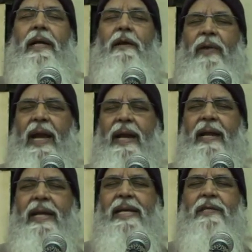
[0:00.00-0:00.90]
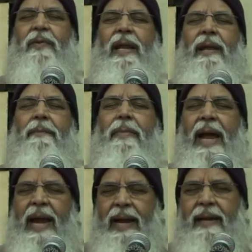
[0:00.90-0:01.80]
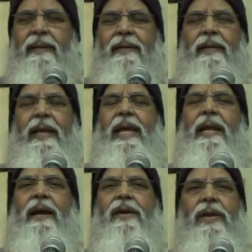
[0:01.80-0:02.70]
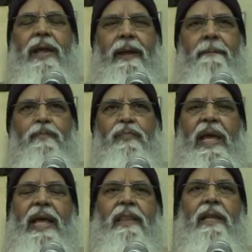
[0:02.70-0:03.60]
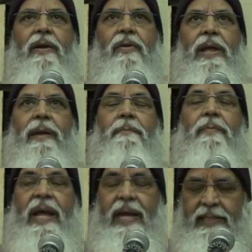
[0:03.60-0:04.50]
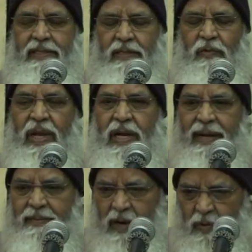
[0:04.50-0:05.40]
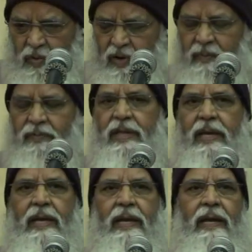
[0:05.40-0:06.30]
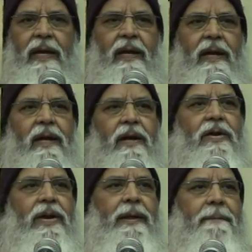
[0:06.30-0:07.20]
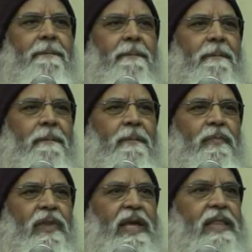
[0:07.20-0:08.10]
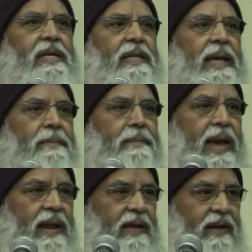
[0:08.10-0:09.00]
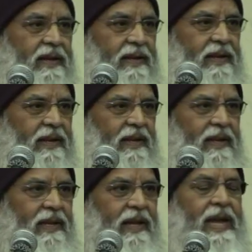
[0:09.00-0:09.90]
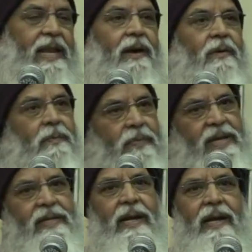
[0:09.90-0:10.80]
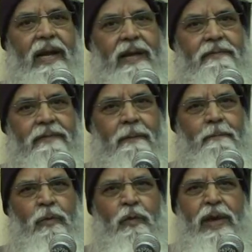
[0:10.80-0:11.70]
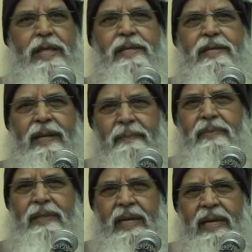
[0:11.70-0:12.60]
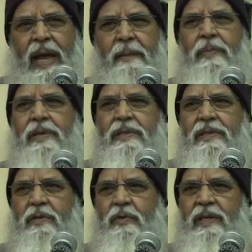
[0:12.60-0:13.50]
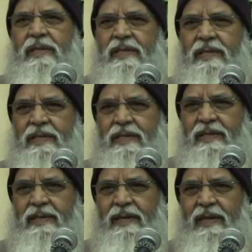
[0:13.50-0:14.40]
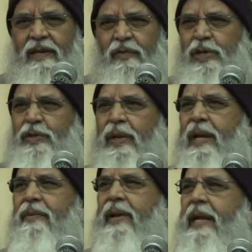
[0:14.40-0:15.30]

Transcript: event is very bad in a dream, then the dream breaks. We come out of the dream in the same manner in our present life. When something happens to us which we never